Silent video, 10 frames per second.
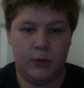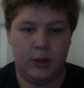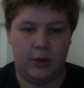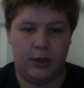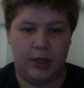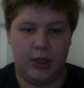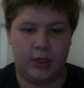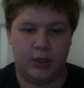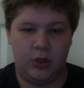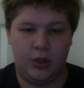Okay,
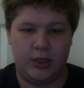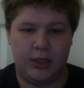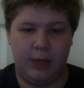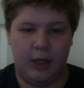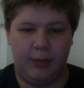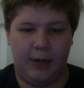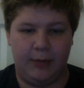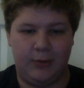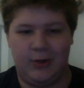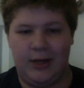so you can see me on the
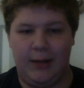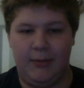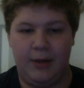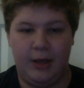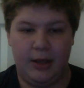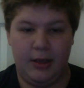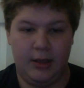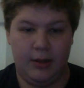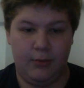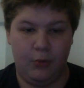bottom screen. I'm
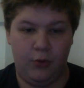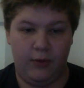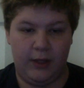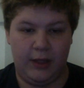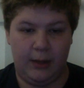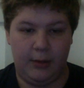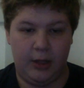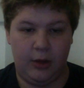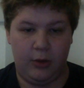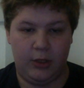moving, and I'm gonna
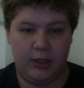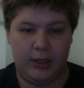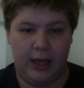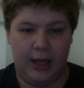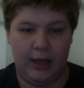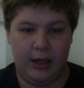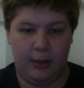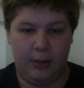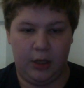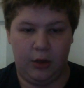go into the cat.
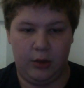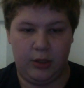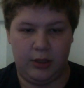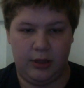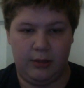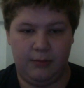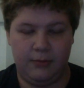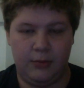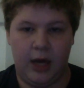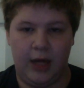I'm gonna go into the
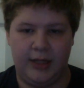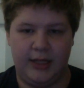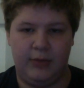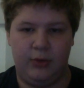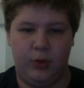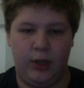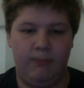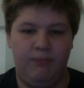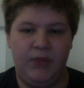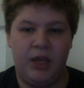Odyssey real quick
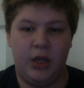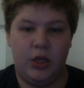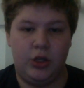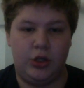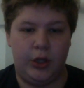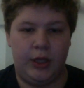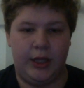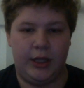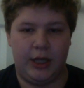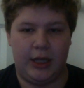to show you
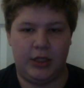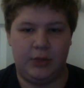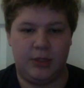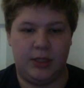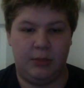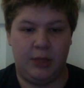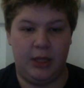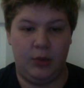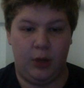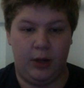the costumes because I'm
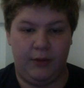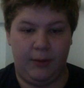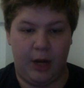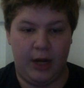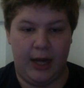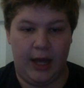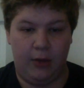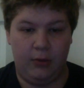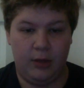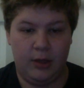in one of them right
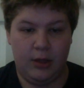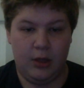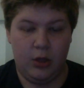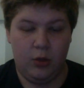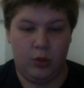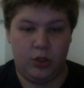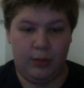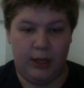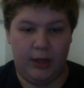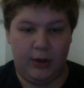now, which you
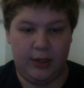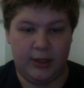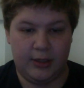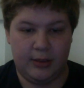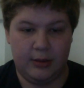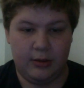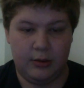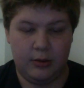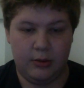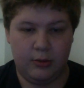might notice.
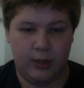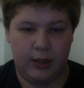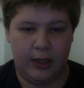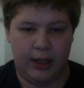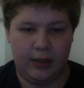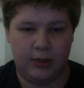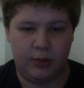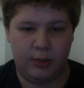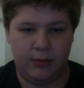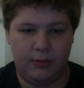Wait, I can't
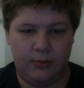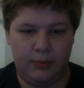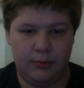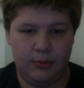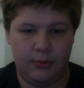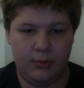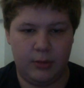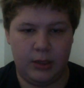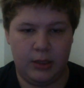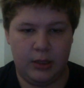zoom in.
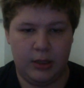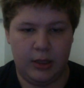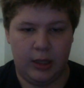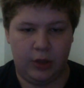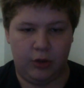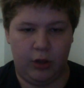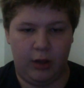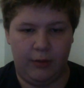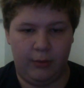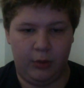I'll show
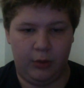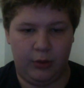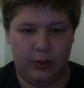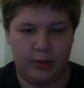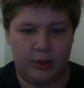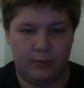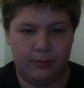all of them real quick, so.